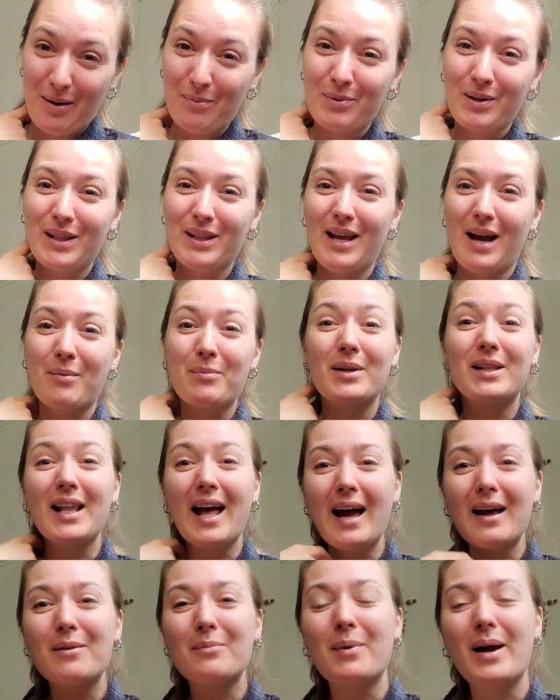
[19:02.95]
I'm
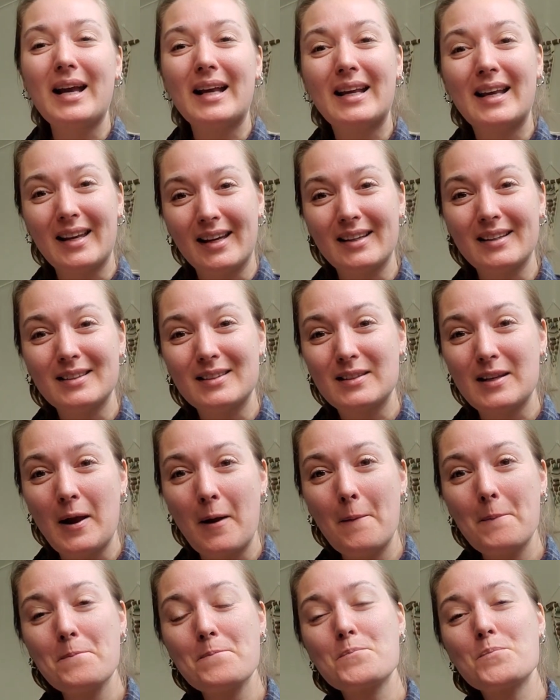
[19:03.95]
glad my kids
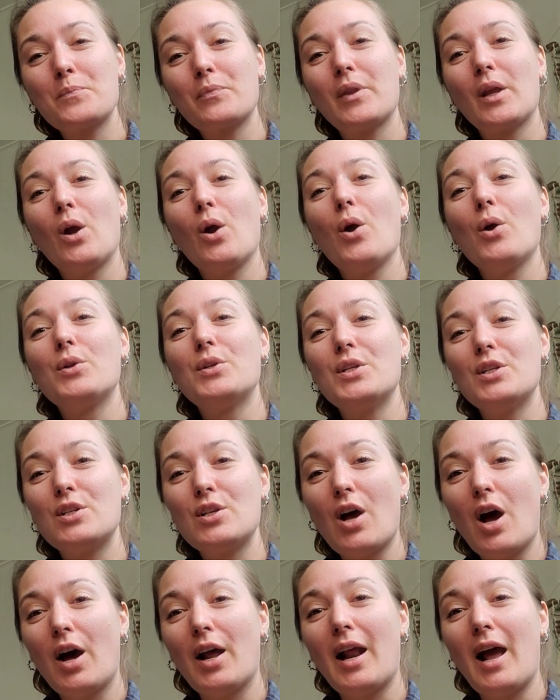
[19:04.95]
did
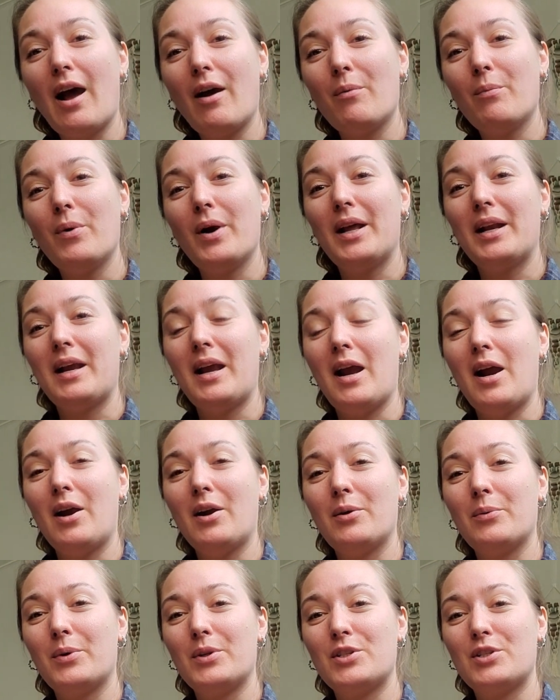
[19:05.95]
not have wet
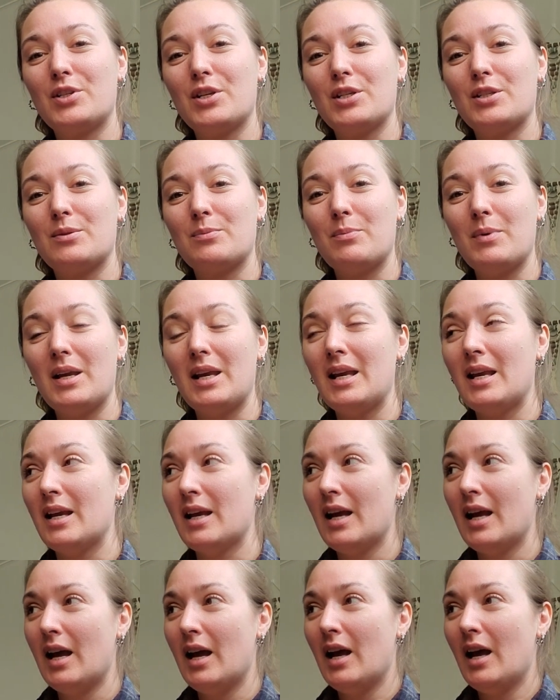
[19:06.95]
hair, it was just me,
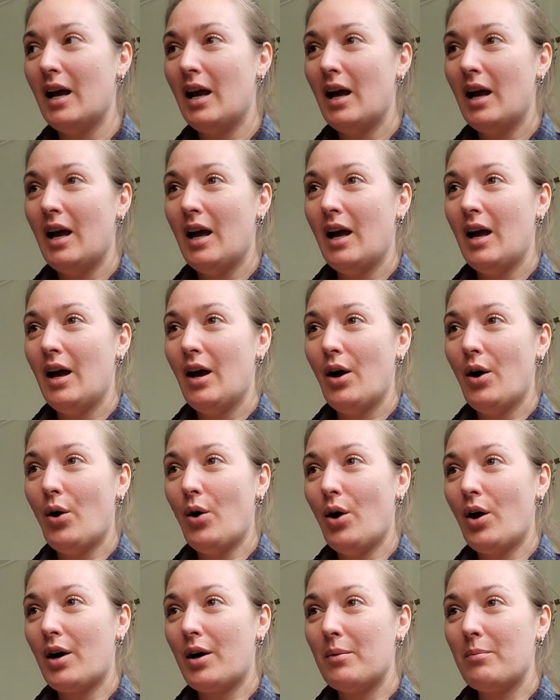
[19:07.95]

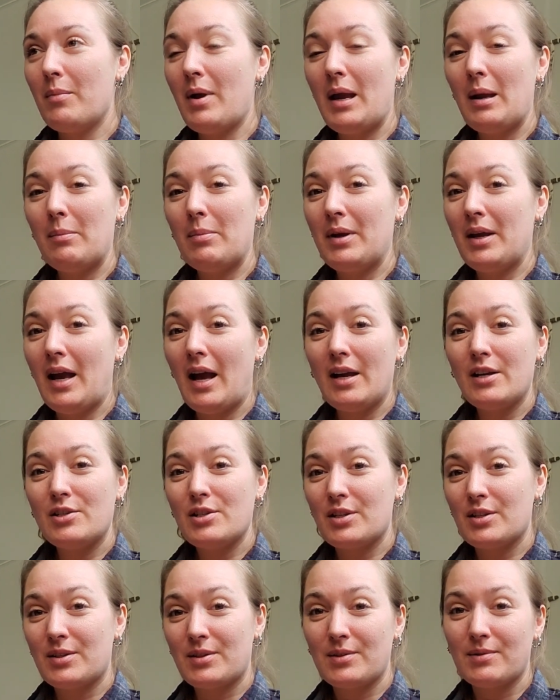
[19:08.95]
or maybe I
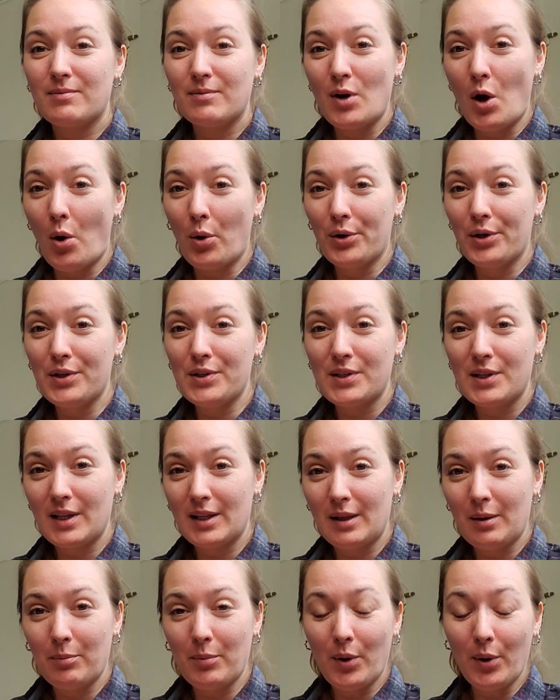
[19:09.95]
just noticed
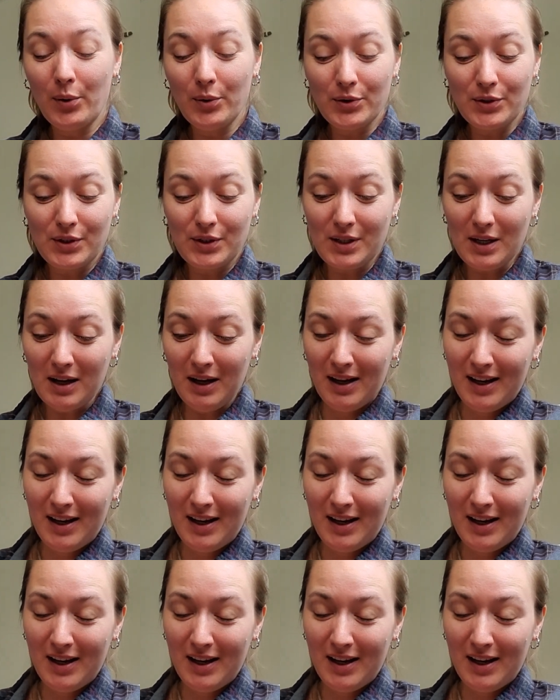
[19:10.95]
it the most.